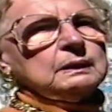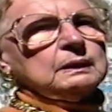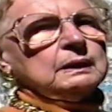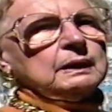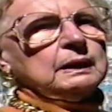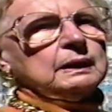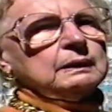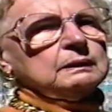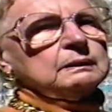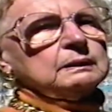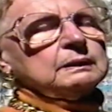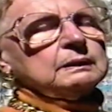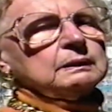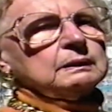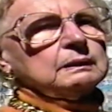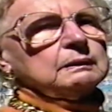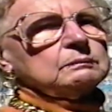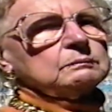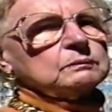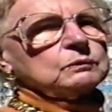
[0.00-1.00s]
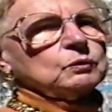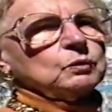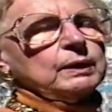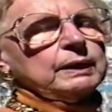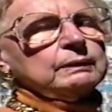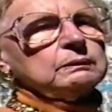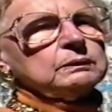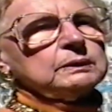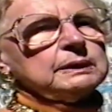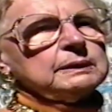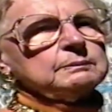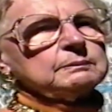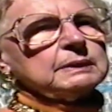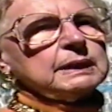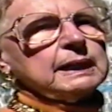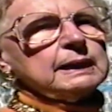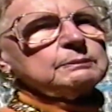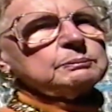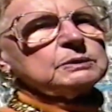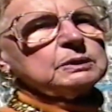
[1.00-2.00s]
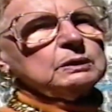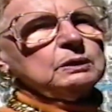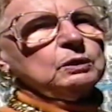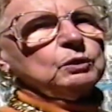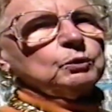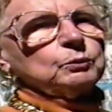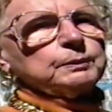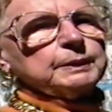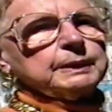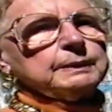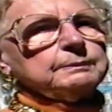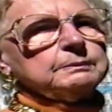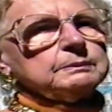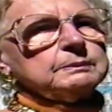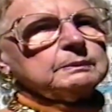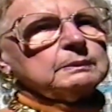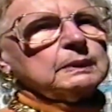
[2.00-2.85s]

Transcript: and crowned him Captain Aluminum.